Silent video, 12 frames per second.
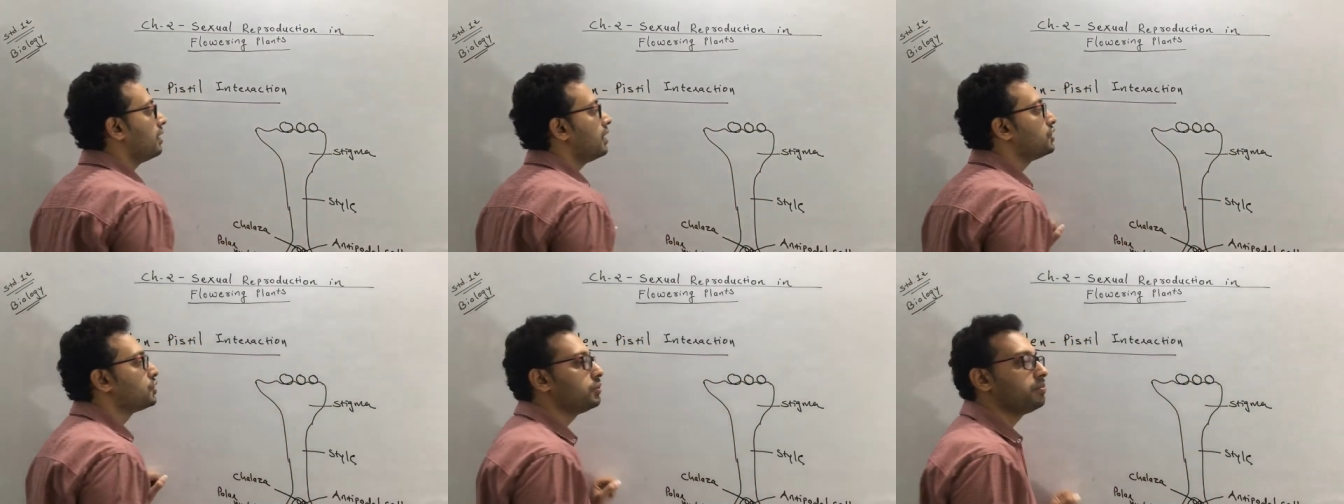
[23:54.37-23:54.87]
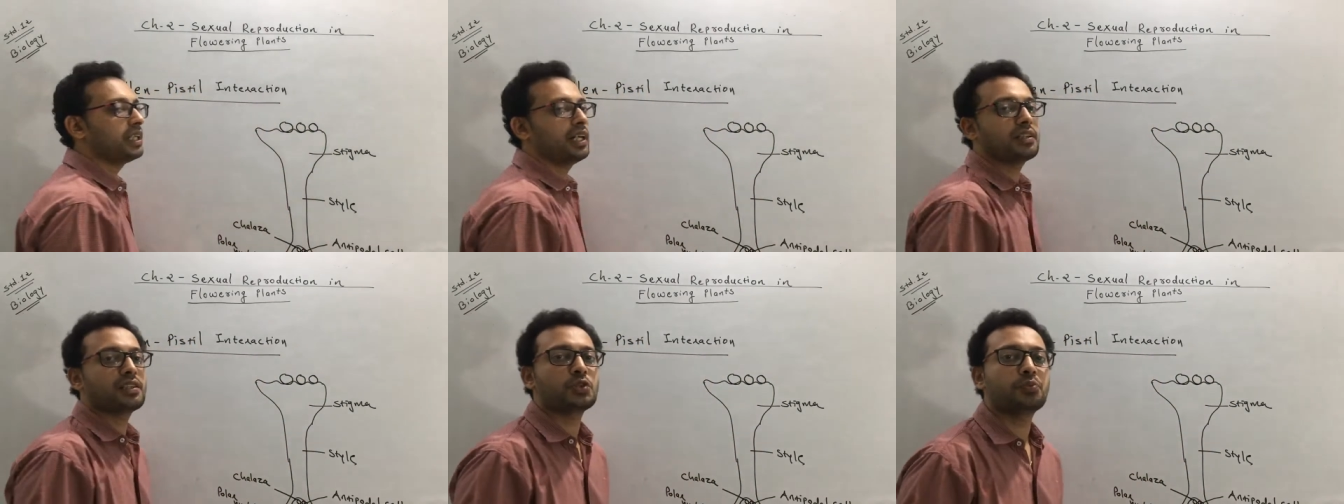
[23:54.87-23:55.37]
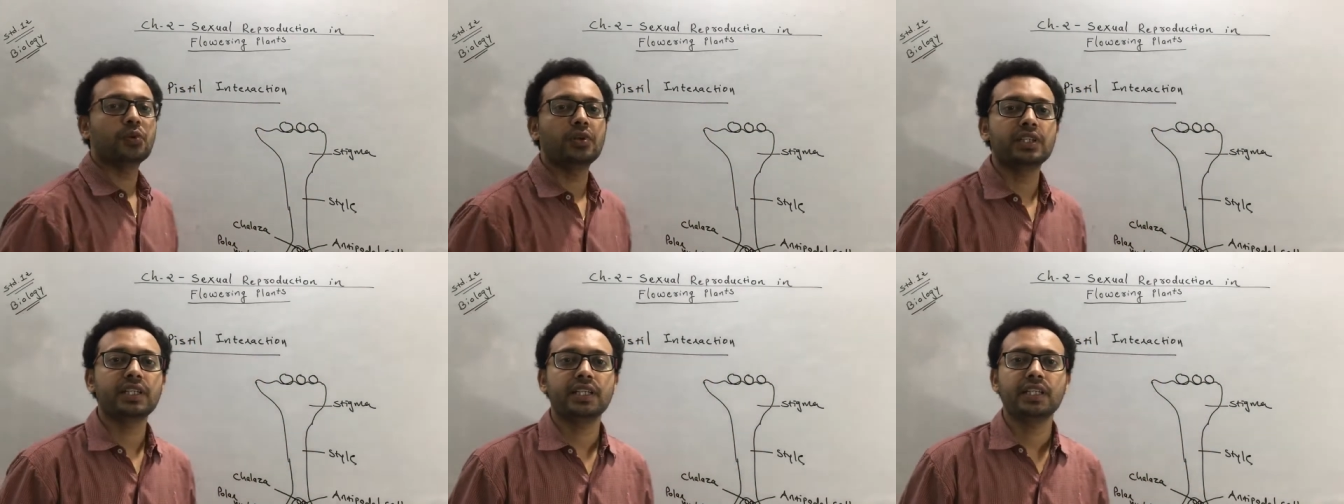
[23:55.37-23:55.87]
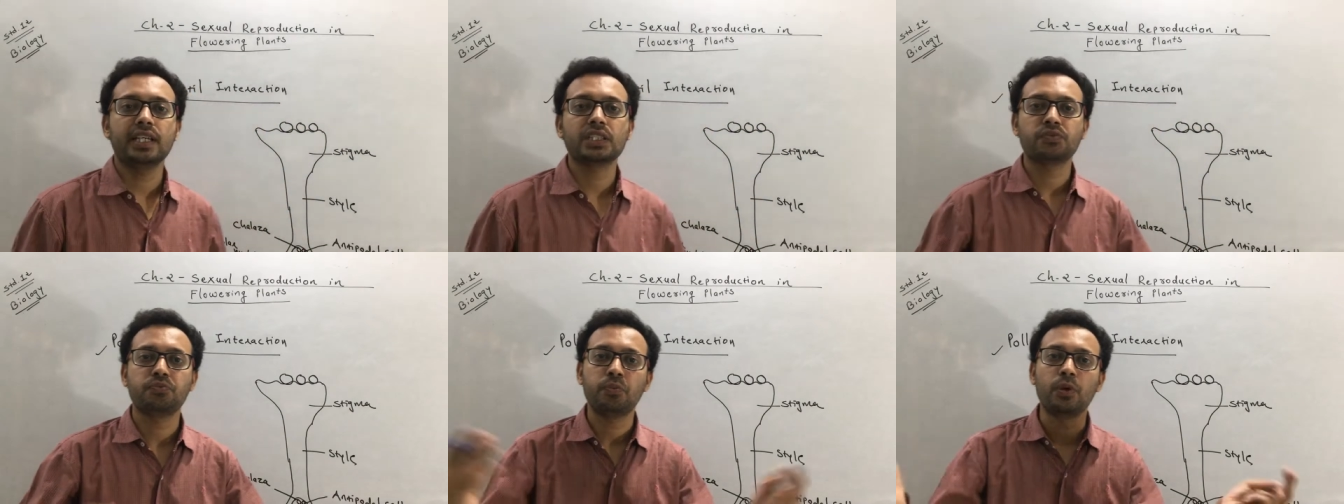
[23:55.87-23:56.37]
Assume that this pollen grain
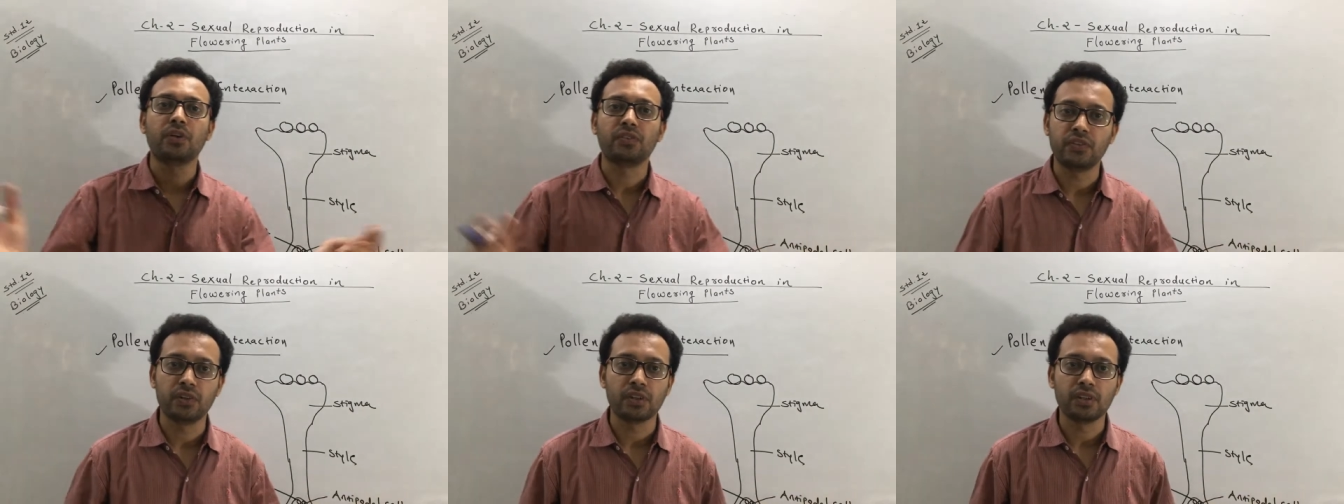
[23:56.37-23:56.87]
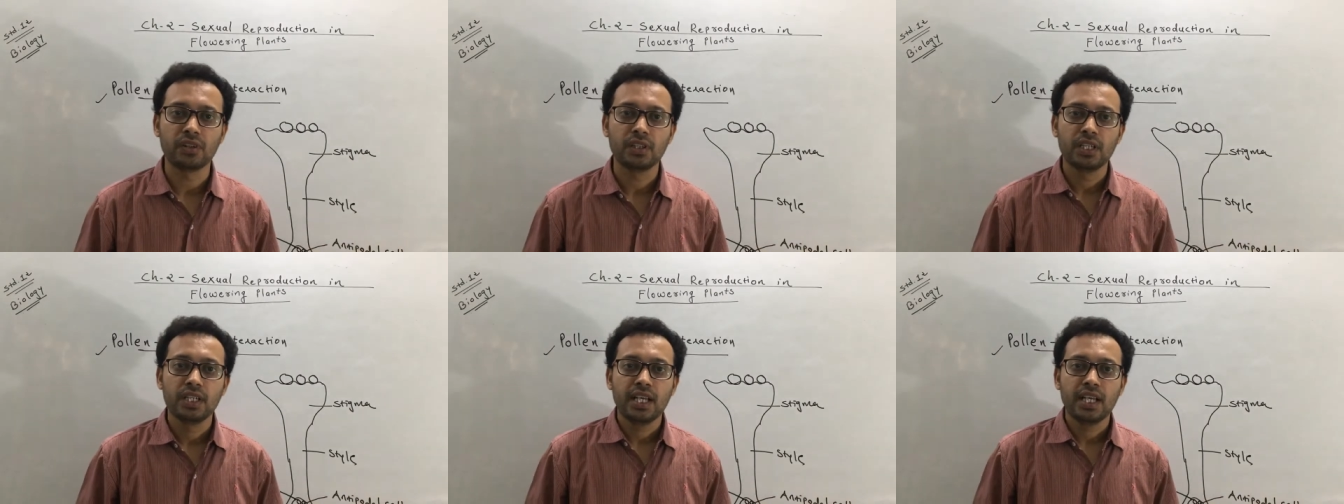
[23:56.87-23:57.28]
has fallen.